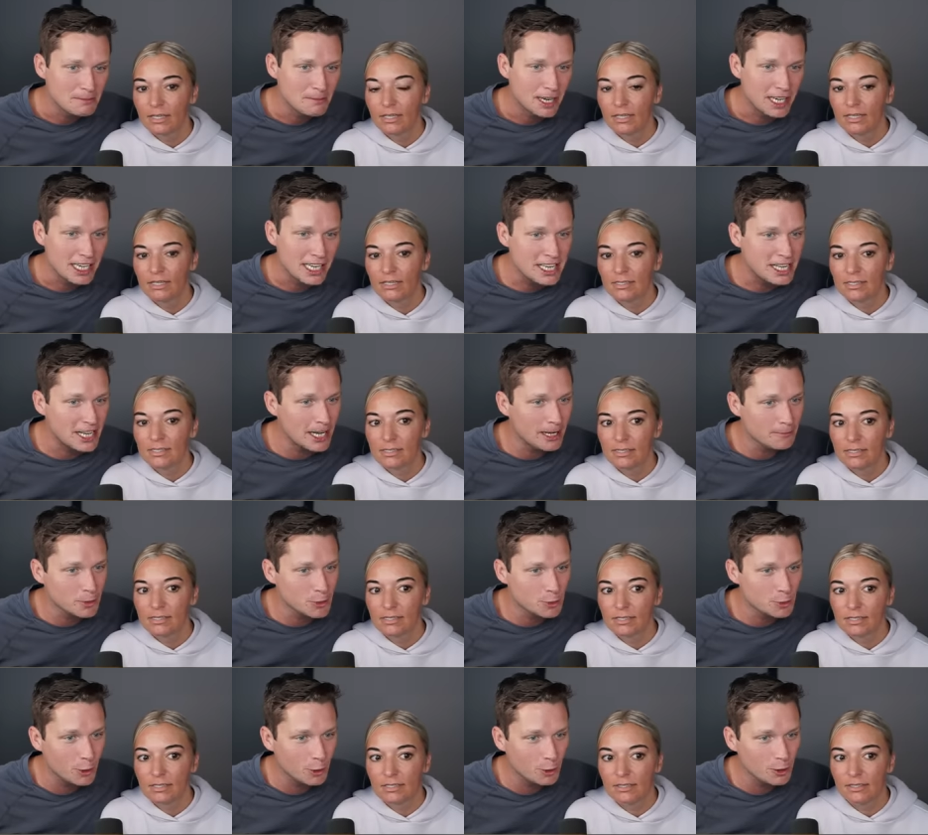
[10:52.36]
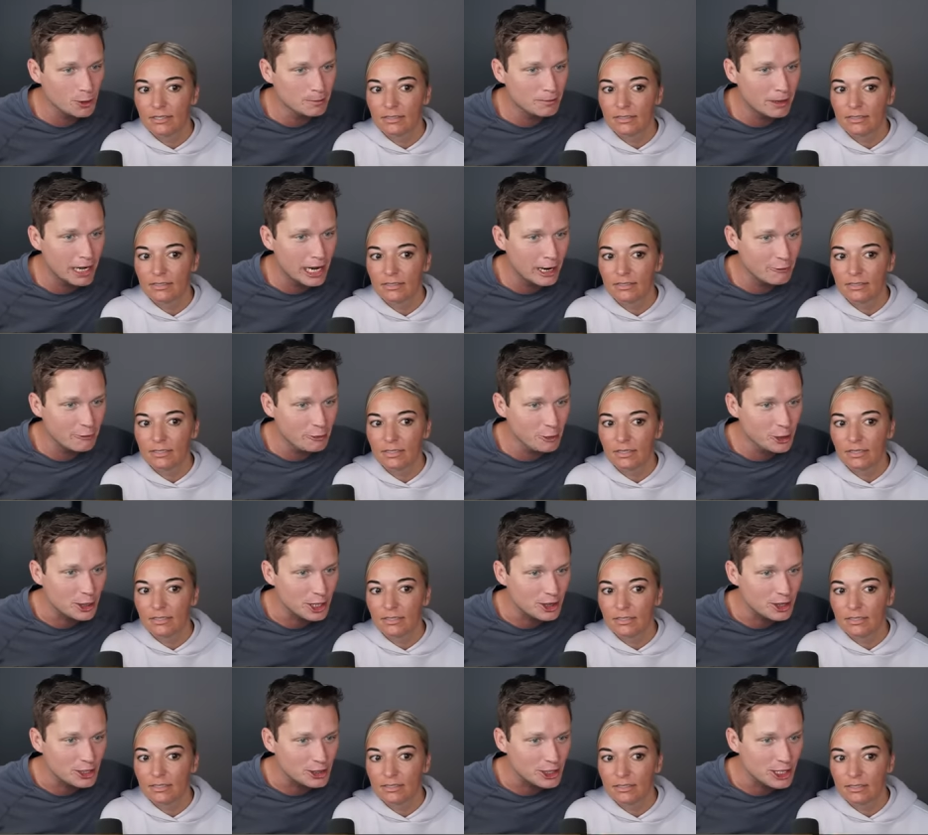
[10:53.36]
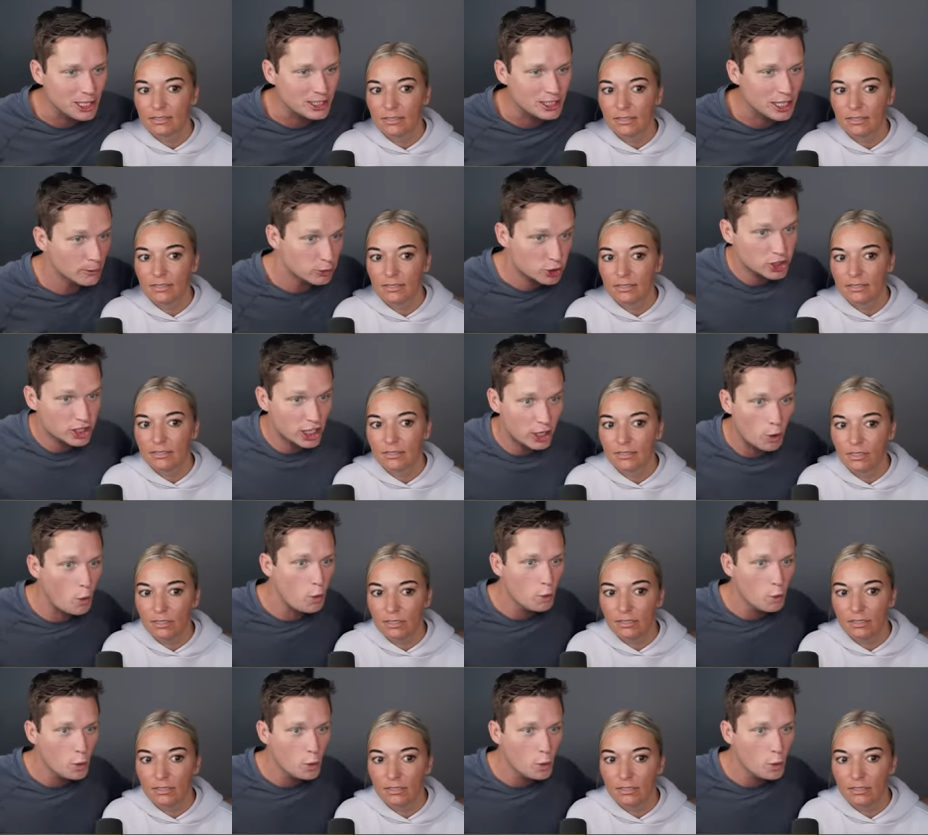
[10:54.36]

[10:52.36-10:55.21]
Speaker 1: but he comes rolling by our food. Look at this. She gets up. She's like, "Oh,